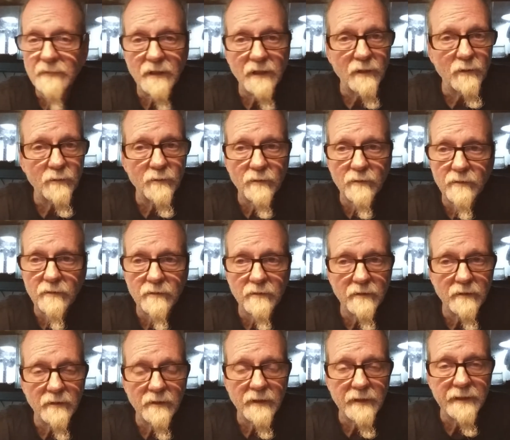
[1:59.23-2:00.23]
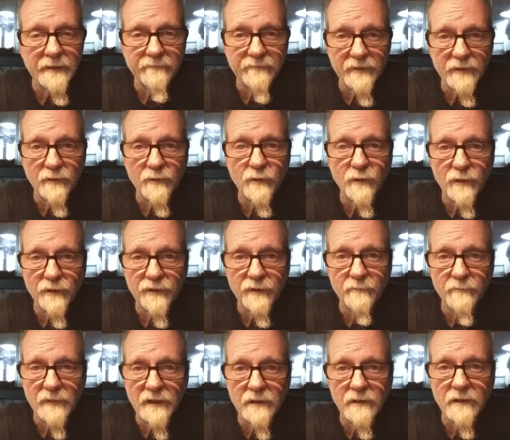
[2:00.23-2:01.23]
don't live in North
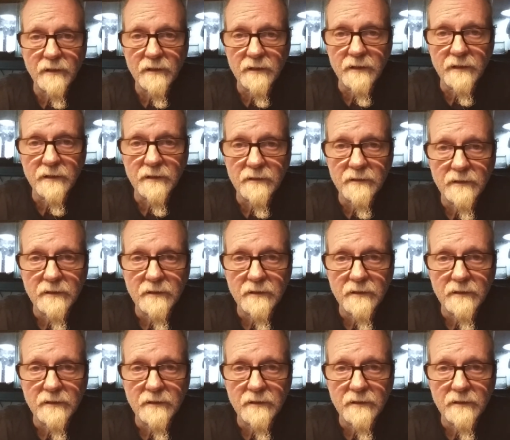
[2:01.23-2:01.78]
America,